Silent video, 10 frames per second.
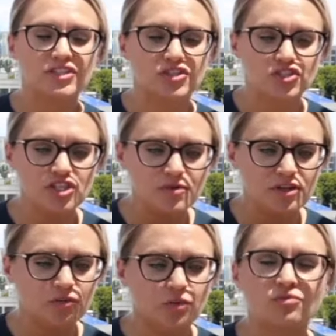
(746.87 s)

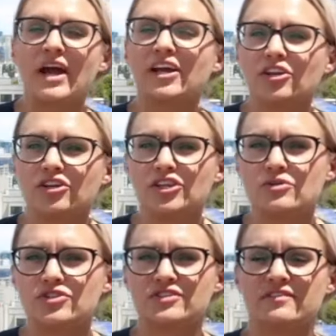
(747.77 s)
consumers were regular
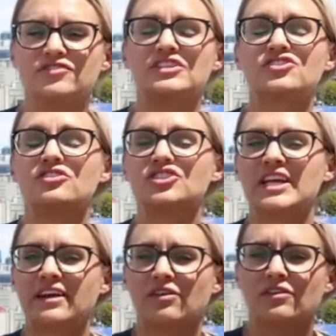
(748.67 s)
users of digital
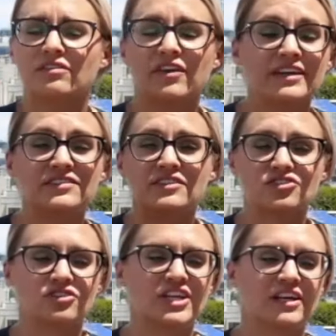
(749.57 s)
channels, the various
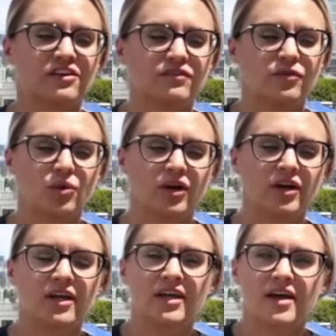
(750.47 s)
digital channels
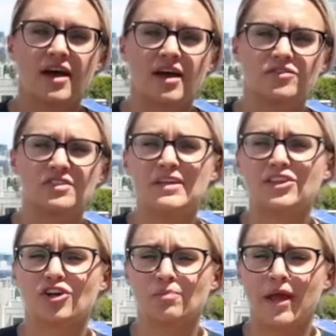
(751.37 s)
to meet
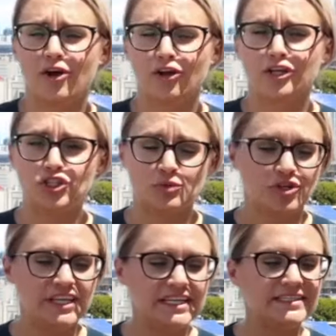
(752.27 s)
their apparel consumer
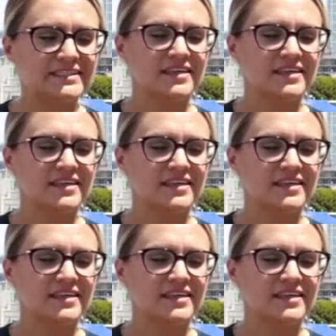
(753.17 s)
needs.